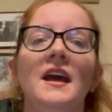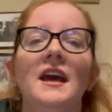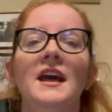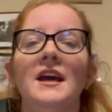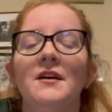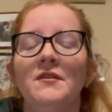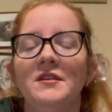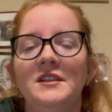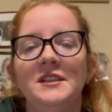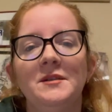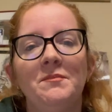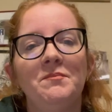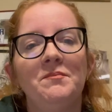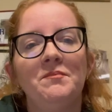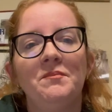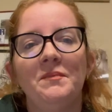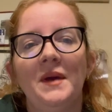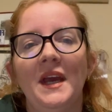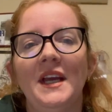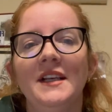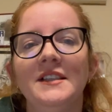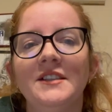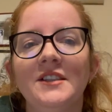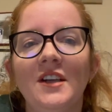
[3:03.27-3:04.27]
It was
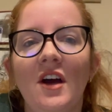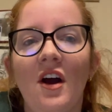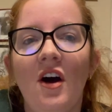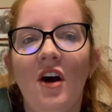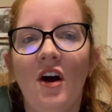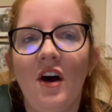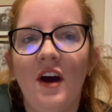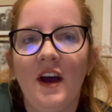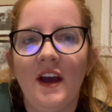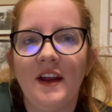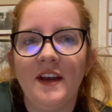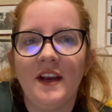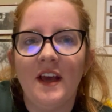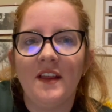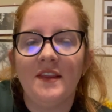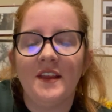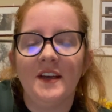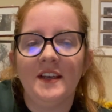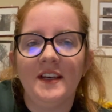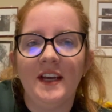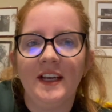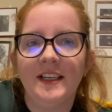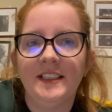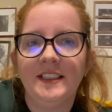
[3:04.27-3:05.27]
based on
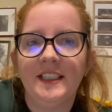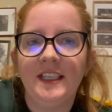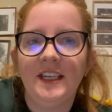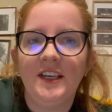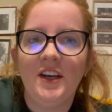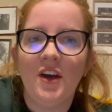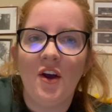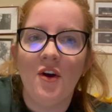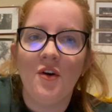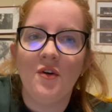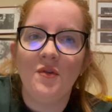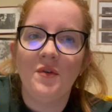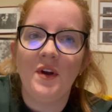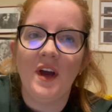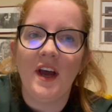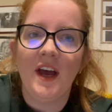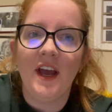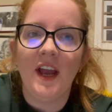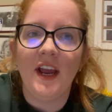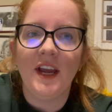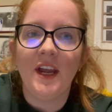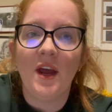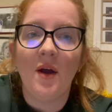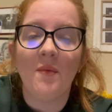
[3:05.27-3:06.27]
the
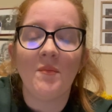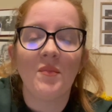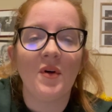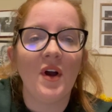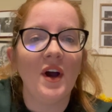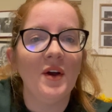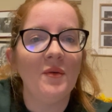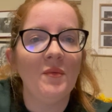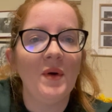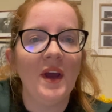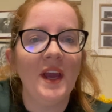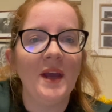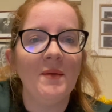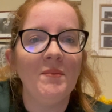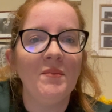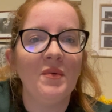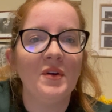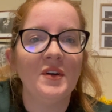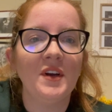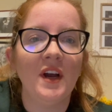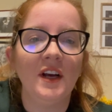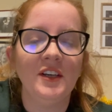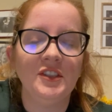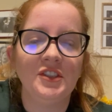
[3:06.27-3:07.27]
1909 Broadway
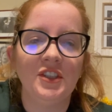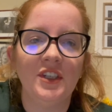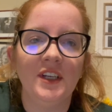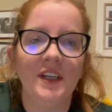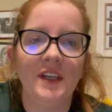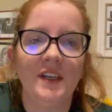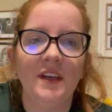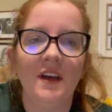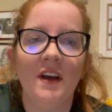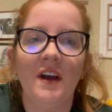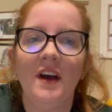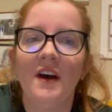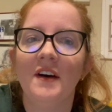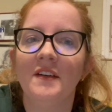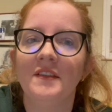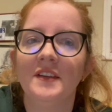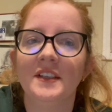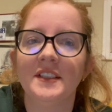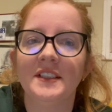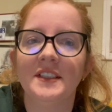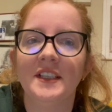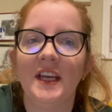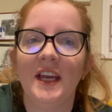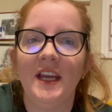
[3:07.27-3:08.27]
production of
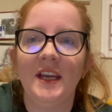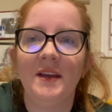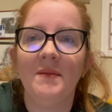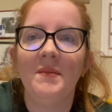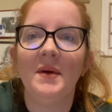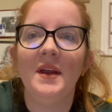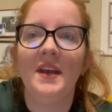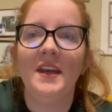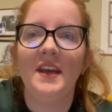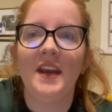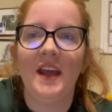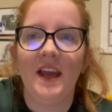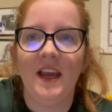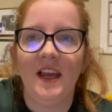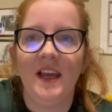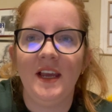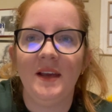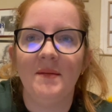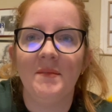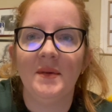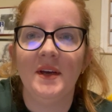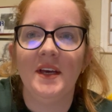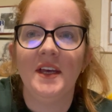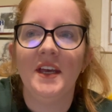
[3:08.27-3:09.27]
the same
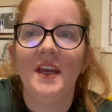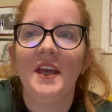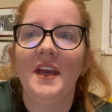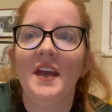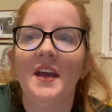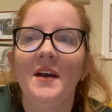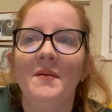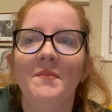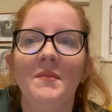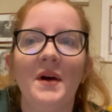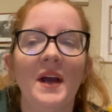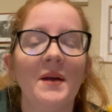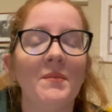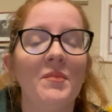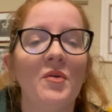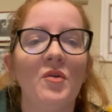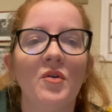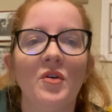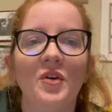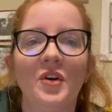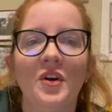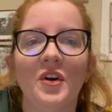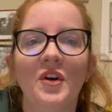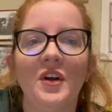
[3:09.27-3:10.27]
name by
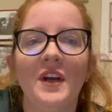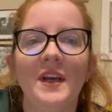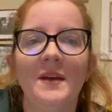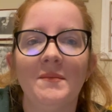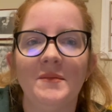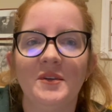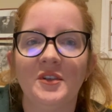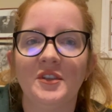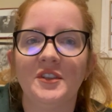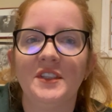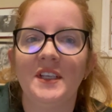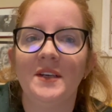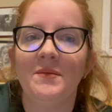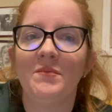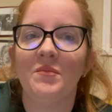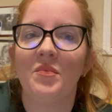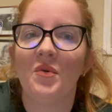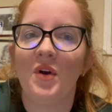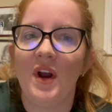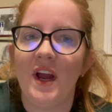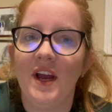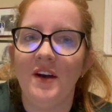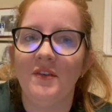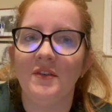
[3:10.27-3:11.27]
Porter Emerson
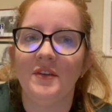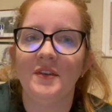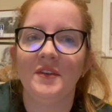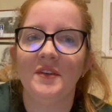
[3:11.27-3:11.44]
Browne.